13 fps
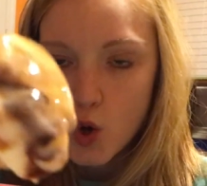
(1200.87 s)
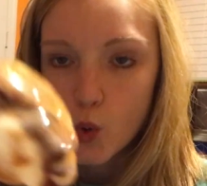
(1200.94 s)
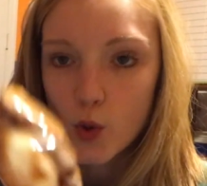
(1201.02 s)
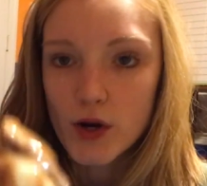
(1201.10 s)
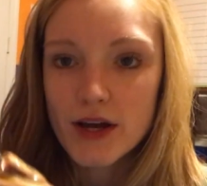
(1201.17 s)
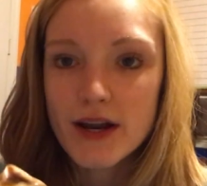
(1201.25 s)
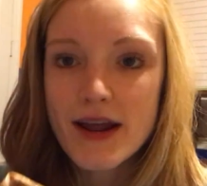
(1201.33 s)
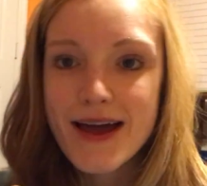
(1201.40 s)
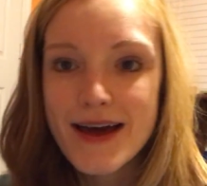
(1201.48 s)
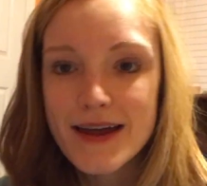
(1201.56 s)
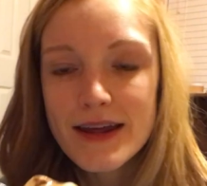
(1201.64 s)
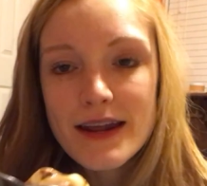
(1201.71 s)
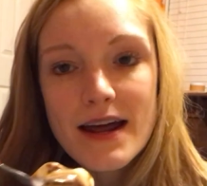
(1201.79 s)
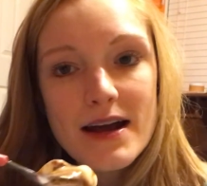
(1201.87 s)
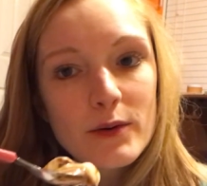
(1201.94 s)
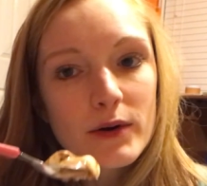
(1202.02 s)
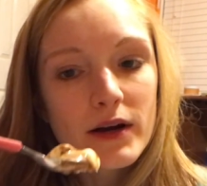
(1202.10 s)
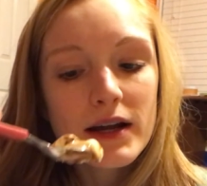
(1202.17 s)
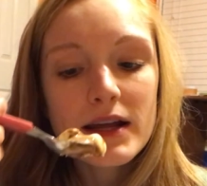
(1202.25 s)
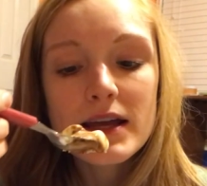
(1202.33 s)
We're gonna edit and
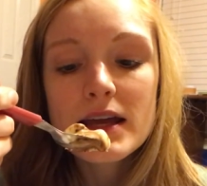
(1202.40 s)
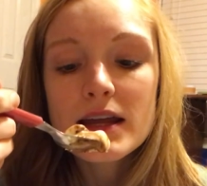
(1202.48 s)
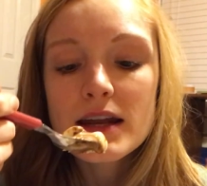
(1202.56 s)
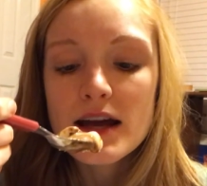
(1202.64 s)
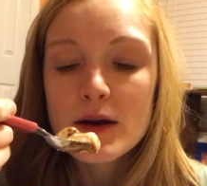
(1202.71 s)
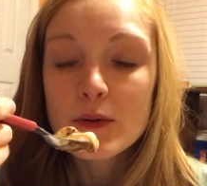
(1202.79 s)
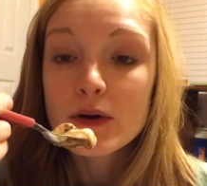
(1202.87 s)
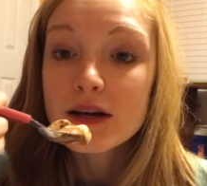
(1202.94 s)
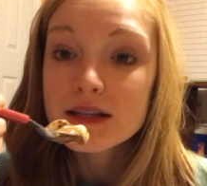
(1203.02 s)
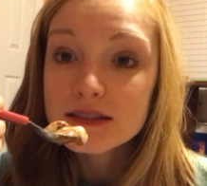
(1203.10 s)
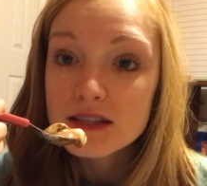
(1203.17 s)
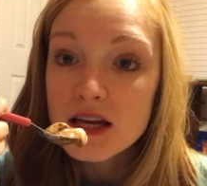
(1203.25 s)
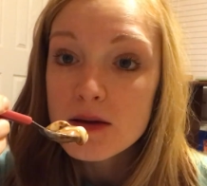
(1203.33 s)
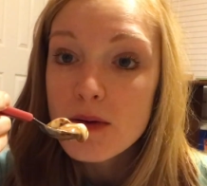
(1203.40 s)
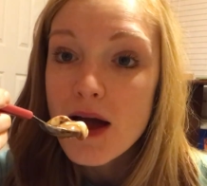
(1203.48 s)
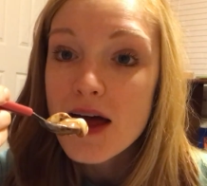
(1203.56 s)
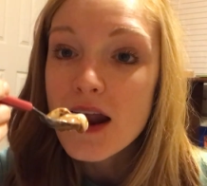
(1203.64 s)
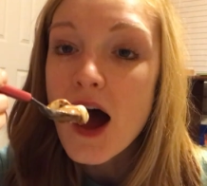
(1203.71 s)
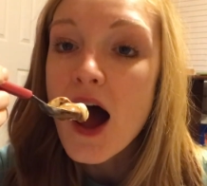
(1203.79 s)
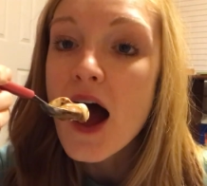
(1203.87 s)
we're gonna eat and we're gonna sleep,
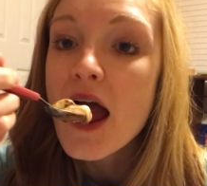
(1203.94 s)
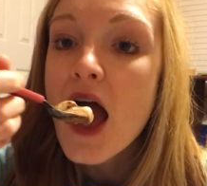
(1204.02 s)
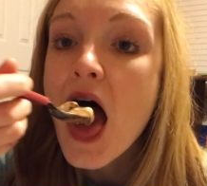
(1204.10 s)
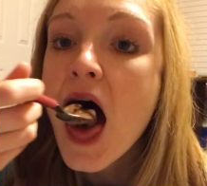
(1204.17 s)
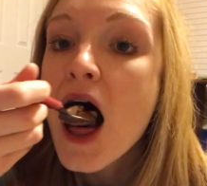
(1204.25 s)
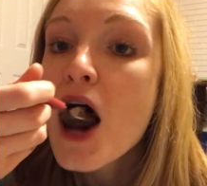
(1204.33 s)
and I